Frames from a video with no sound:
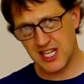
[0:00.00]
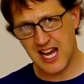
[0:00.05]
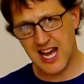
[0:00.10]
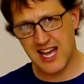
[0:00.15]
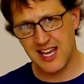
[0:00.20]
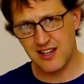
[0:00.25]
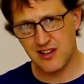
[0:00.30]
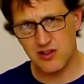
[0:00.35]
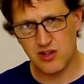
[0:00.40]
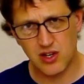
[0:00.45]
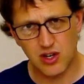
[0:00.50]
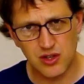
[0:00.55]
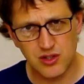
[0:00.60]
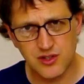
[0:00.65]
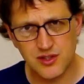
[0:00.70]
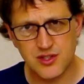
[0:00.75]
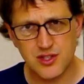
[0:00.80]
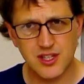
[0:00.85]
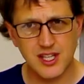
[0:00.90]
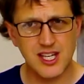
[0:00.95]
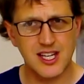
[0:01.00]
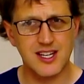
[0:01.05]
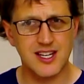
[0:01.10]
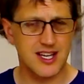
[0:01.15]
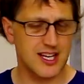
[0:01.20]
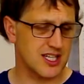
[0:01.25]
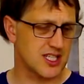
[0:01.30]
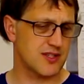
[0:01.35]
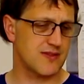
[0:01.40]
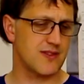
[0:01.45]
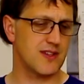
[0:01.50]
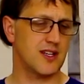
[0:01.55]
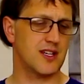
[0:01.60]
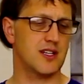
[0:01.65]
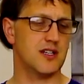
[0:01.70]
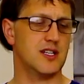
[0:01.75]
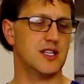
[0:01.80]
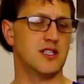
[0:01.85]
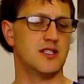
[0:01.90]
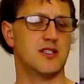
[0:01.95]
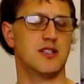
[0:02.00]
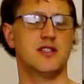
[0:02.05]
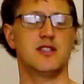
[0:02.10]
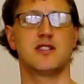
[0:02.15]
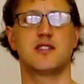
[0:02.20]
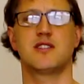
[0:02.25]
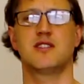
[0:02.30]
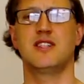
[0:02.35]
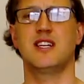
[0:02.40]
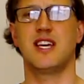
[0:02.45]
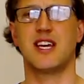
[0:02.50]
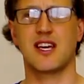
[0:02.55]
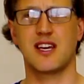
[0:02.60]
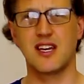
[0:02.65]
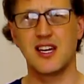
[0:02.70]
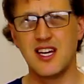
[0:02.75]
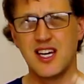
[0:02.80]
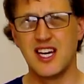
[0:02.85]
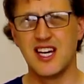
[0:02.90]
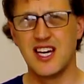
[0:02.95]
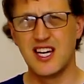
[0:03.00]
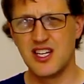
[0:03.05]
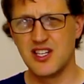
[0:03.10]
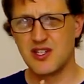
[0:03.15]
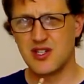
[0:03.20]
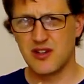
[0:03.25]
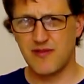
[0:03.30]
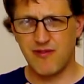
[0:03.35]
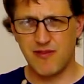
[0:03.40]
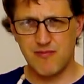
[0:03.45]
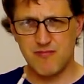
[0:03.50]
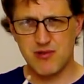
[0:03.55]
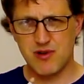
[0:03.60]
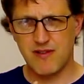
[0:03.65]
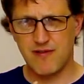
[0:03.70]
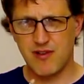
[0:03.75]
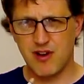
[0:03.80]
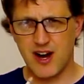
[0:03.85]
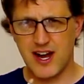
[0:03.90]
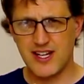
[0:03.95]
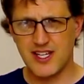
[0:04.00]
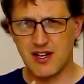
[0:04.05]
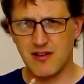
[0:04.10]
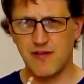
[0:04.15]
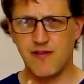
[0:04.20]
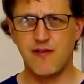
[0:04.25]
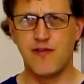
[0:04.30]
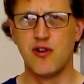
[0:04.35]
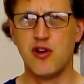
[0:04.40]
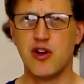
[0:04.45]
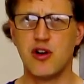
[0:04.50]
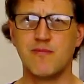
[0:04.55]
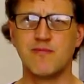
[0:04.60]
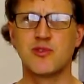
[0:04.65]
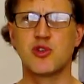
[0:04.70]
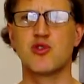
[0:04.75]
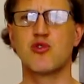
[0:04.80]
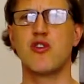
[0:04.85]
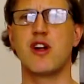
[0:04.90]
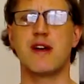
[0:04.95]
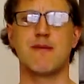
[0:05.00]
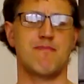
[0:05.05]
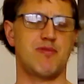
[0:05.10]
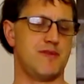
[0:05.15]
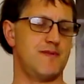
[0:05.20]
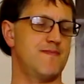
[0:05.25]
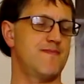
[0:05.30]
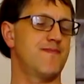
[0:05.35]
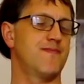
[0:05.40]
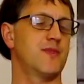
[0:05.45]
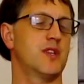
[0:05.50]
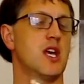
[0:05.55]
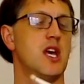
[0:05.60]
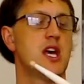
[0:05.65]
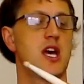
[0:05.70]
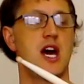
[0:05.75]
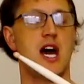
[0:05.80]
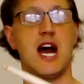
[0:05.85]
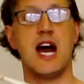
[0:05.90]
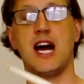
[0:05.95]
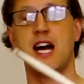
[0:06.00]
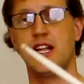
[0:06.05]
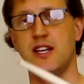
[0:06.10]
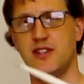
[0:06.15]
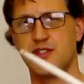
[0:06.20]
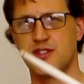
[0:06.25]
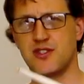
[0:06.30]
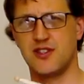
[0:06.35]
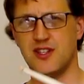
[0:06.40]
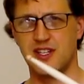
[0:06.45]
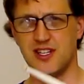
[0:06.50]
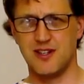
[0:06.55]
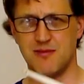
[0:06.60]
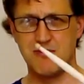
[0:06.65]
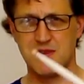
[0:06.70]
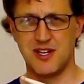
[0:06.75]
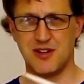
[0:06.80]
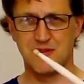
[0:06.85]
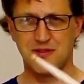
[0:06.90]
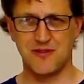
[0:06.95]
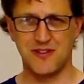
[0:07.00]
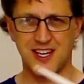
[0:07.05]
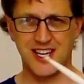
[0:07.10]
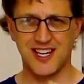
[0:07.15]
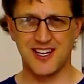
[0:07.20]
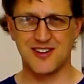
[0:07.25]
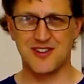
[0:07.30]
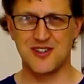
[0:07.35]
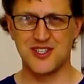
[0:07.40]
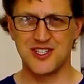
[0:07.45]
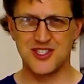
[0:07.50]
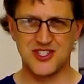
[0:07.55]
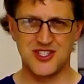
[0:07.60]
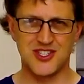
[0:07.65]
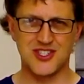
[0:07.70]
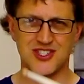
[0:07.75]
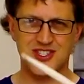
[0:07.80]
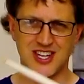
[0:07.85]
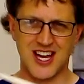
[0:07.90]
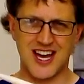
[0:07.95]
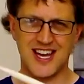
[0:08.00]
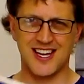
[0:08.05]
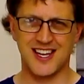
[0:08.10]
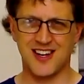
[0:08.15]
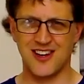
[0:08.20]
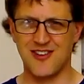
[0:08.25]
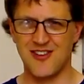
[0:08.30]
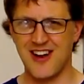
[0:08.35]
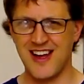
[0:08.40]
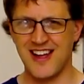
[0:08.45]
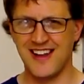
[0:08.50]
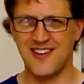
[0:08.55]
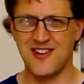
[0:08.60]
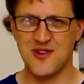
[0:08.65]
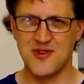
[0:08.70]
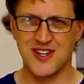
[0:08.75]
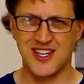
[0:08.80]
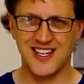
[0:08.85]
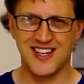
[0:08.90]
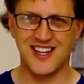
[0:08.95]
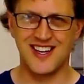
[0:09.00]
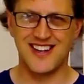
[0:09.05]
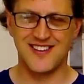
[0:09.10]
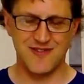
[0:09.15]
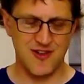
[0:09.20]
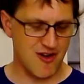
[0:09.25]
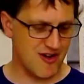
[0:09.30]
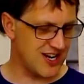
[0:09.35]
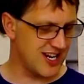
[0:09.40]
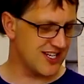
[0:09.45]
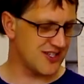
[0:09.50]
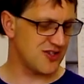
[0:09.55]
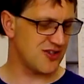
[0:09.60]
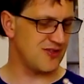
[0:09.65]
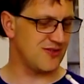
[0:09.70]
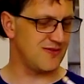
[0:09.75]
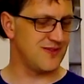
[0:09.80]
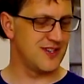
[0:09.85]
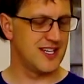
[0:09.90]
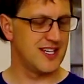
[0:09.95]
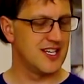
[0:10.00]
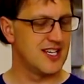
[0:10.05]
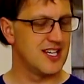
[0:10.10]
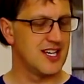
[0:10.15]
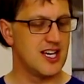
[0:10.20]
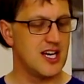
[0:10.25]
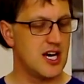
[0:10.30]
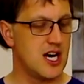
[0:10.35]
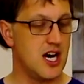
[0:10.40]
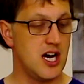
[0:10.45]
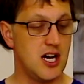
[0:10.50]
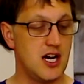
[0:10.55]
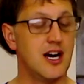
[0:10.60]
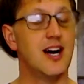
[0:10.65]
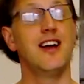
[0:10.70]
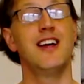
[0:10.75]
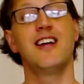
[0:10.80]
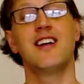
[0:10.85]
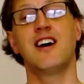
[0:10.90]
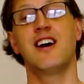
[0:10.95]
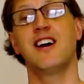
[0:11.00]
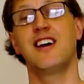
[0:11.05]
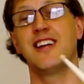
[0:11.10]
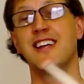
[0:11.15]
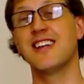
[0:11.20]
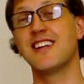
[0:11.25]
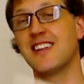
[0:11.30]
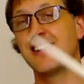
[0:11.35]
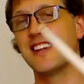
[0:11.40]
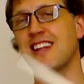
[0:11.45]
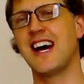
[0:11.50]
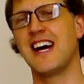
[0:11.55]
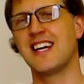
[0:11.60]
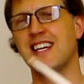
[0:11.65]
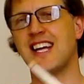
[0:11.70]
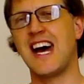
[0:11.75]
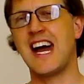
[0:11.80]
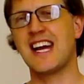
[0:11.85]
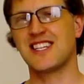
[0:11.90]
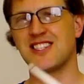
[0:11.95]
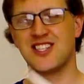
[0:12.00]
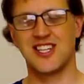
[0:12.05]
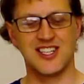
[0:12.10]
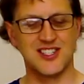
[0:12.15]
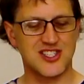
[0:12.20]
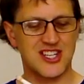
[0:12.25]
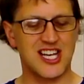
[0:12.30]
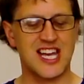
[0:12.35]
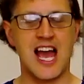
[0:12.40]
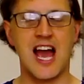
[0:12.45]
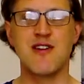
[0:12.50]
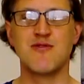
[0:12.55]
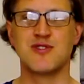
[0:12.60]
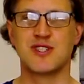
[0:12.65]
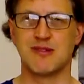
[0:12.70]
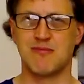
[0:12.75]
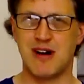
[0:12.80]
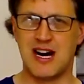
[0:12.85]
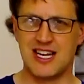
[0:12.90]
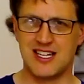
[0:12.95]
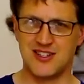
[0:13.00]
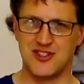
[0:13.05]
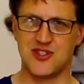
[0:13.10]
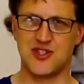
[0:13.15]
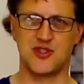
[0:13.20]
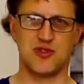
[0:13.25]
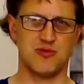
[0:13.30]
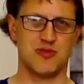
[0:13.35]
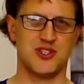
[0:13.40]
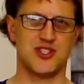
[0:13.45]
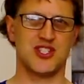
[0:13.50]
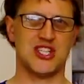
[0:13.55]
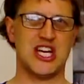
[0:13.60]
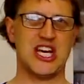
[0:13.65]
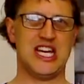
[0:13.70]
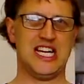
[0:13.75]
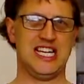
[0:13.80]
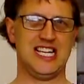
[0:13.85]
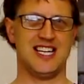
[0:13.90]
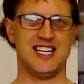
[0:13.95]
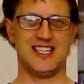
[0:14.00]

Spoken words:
down onto the index finger into the stick to provide a firm grip, and the middle finger is just hanging around doing very little. acting as a counterbalance, shall we say,